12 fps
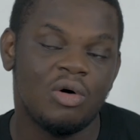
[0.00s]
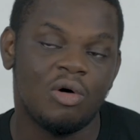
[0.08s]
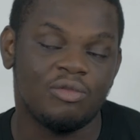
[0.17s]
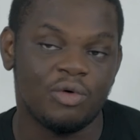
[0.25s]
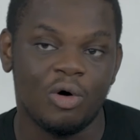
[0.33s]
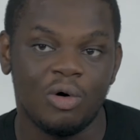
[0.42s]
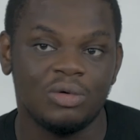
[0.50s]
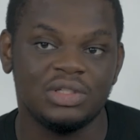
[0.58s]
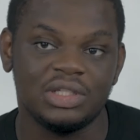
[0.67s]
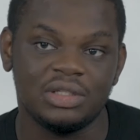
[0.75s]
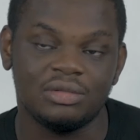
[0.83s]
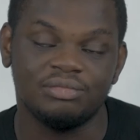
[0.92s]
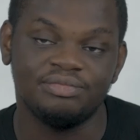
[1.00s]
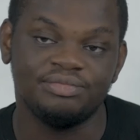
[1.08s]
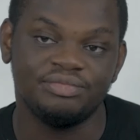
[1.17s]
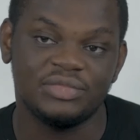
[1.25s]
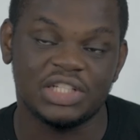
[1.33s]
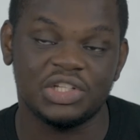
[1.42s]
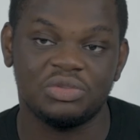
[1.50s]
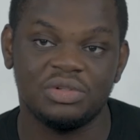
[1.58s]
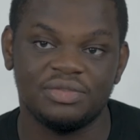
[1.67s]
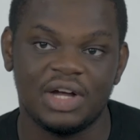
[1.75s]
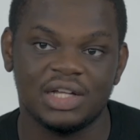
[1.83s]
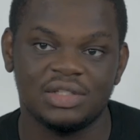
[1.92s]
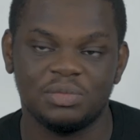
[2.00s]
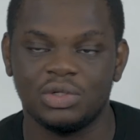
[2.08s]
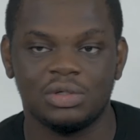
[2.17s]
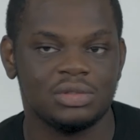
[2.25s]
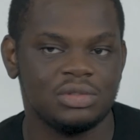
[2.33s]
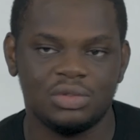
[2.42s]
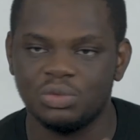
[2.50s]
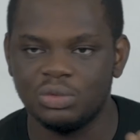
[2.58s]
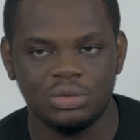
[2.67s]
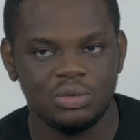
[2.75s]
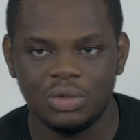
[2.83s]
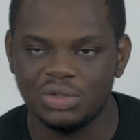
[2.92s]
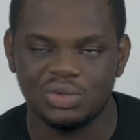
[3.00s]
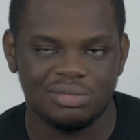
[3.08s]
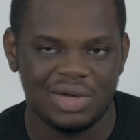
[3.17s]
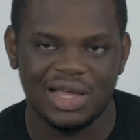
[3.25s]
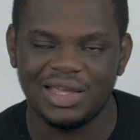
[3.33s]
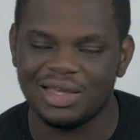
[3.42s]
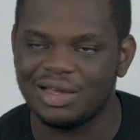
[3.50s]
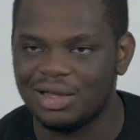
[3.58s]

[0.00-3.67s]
of all the necessary facts, because you wouldn't want to buy a